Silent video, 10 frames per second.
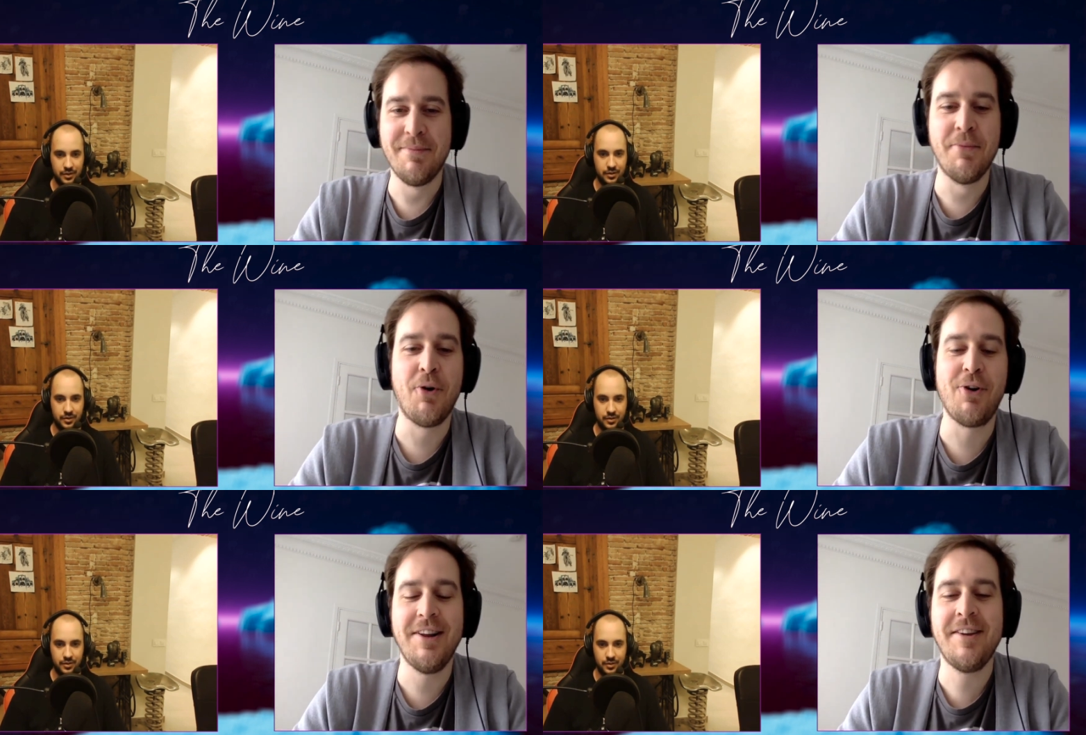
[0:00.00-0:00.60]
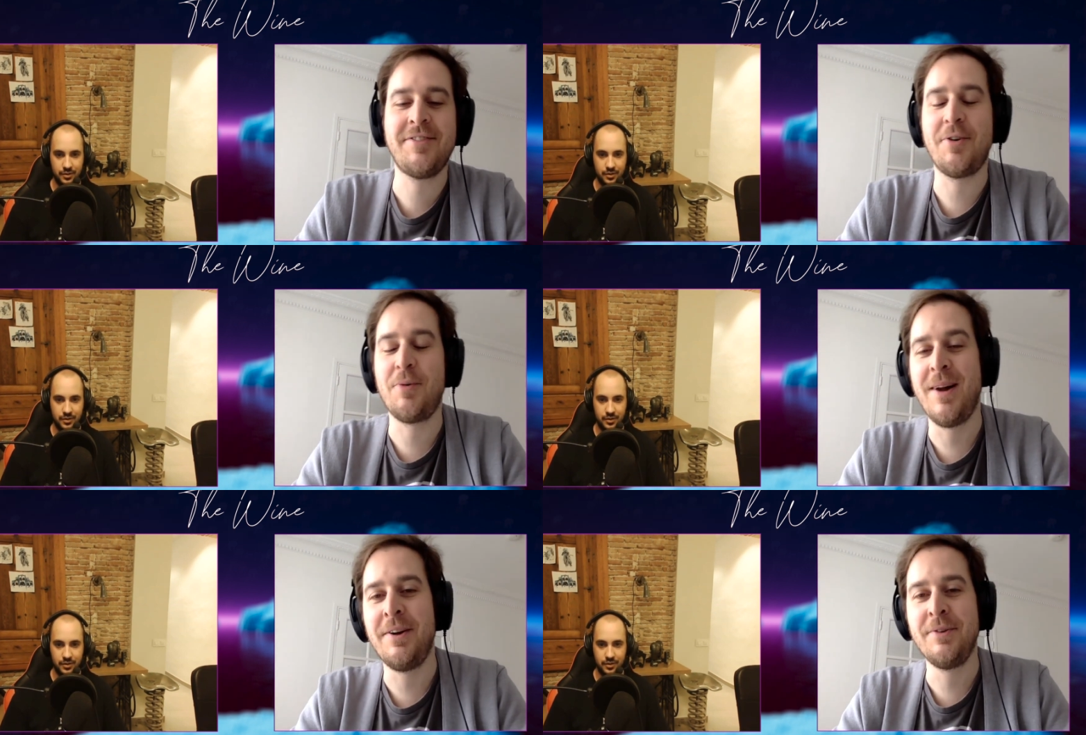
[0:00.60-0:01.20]
Speaker 1: more or less
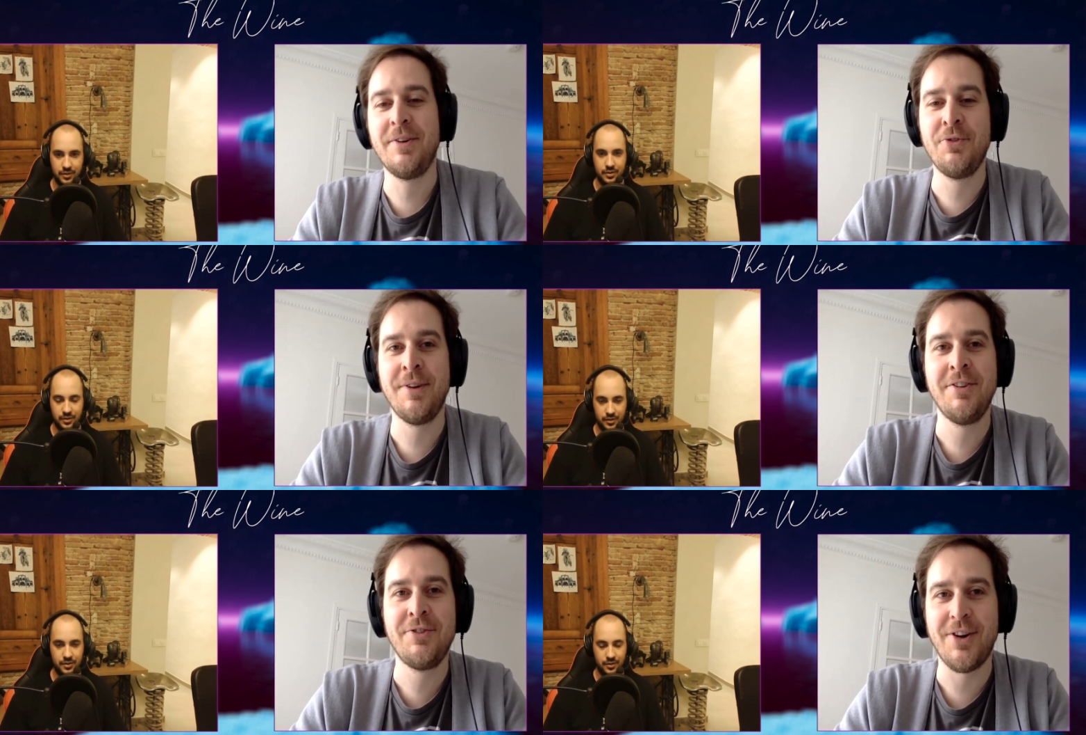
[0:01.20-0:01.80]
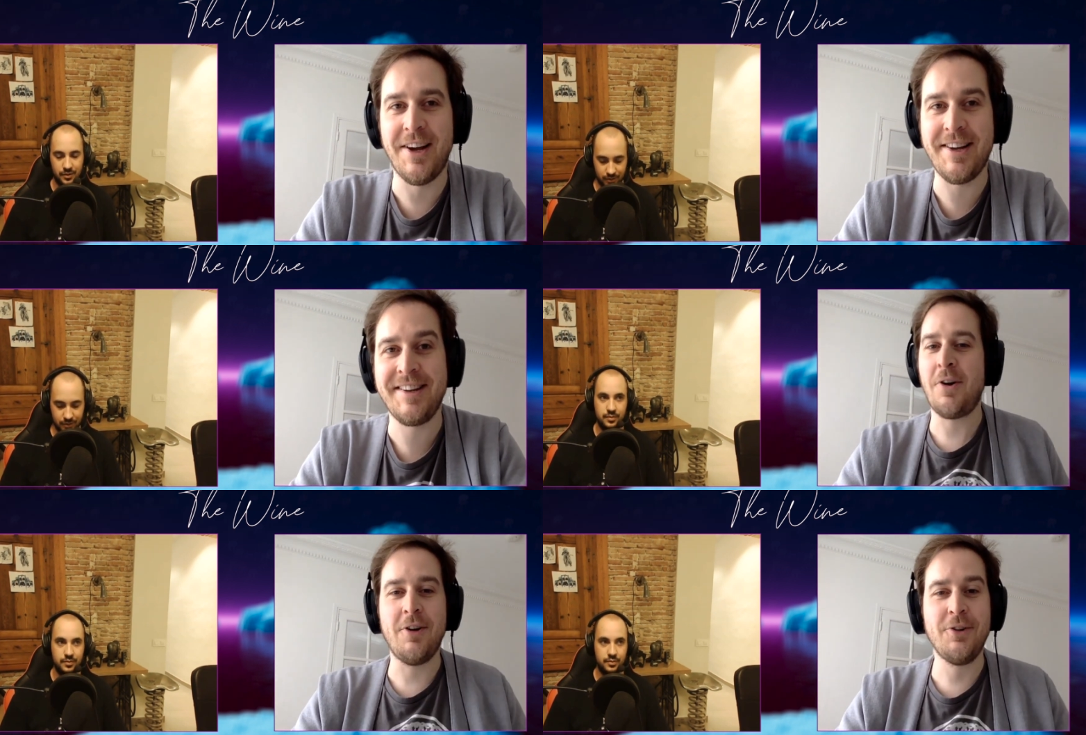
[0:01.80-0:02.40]
around June and July.
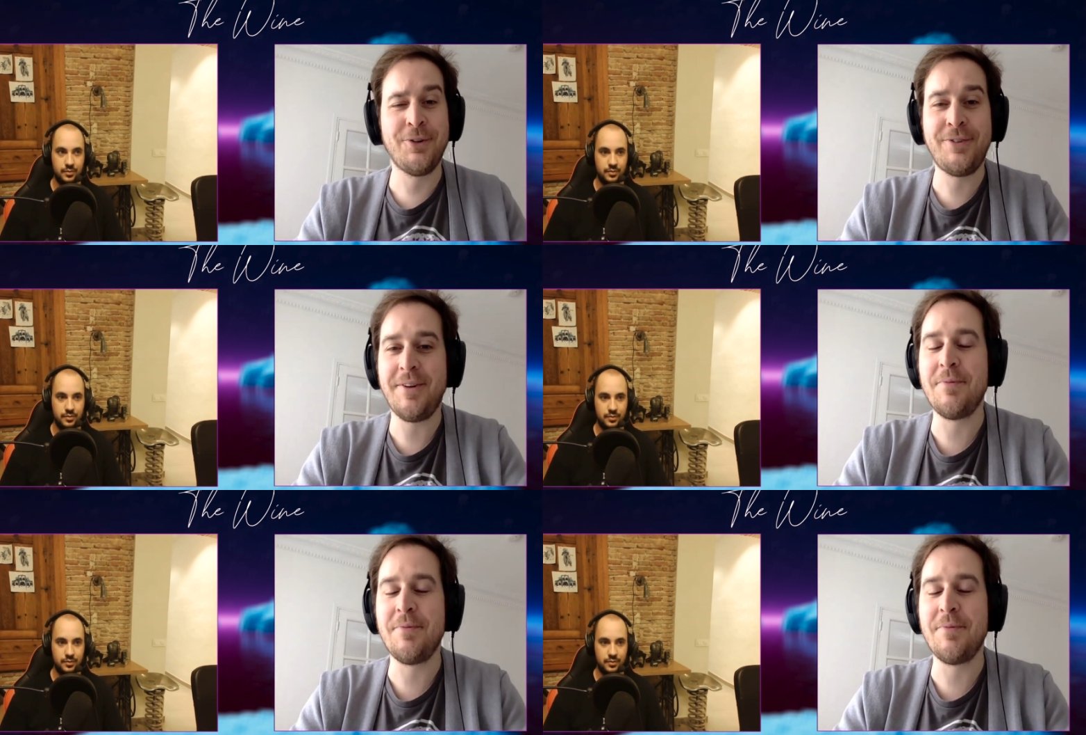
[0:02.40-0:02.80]
Carlos,